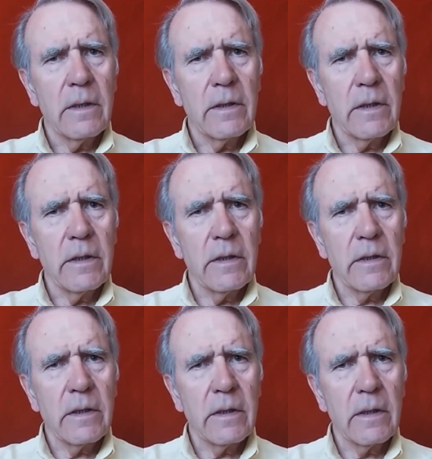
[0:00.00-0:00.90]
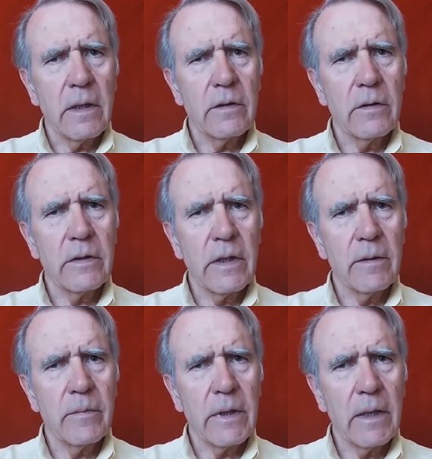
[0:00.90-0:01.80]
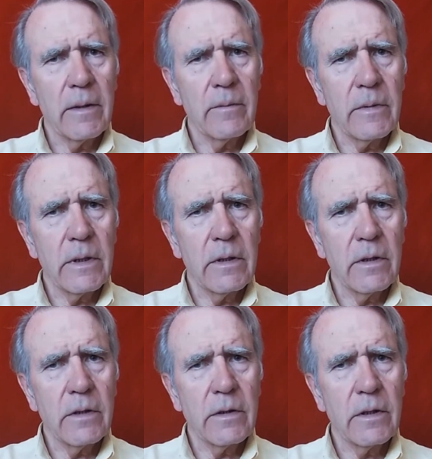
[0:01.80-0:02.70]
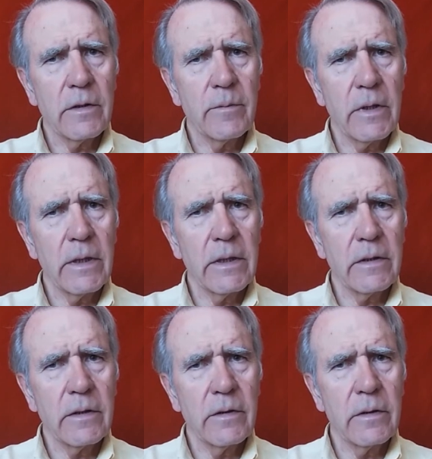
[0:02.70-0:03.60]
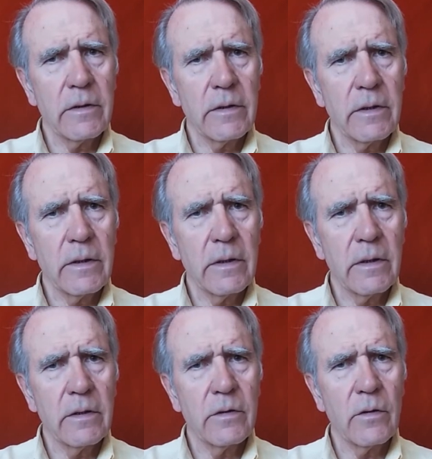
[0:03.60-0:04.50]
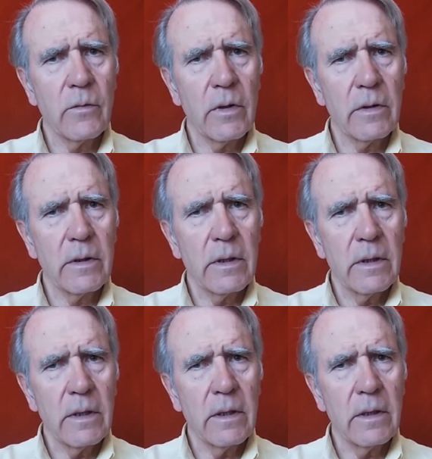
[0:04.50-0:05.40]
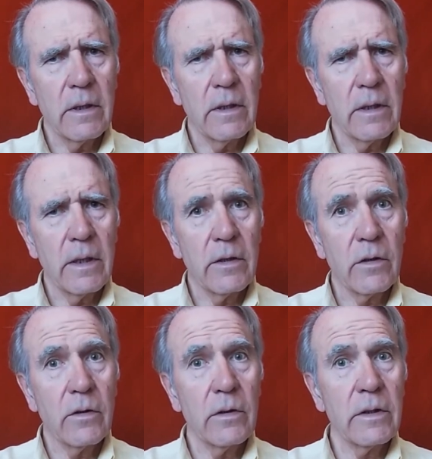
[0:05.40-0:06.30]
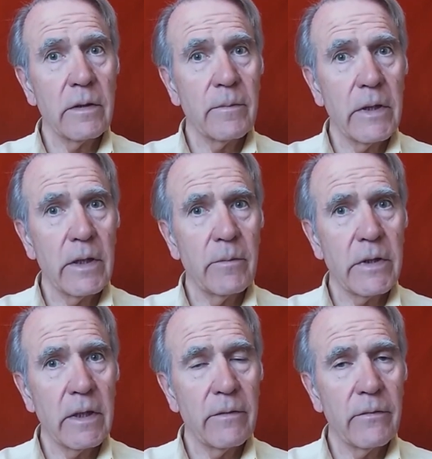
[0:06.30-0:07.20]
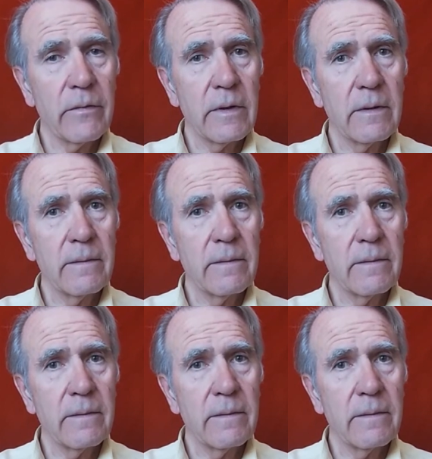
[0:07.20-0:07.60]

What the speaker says: It is, at the same time, the smallest dust in the world, and God himself.